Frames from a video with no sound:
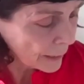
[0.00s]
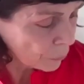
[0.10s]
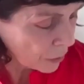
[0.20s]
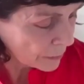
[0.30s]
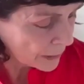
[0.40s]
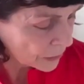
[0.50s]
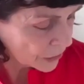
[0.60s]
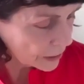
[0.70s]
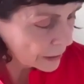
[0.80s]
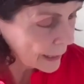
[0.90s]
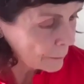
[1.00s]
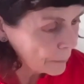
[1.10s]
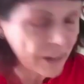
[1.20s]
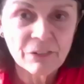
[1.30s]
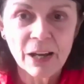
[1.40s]
I'm probably nearly at
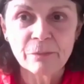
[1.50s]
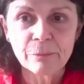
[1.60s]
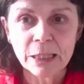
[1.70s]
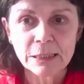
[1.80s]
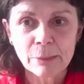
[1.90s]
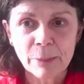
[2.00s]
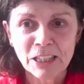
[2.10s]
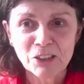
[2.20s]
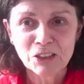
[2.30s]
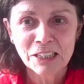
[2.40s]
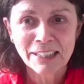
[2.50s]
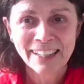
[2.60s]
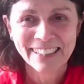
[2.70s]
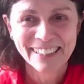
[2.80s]
my 5 minutes, am I, Lucy?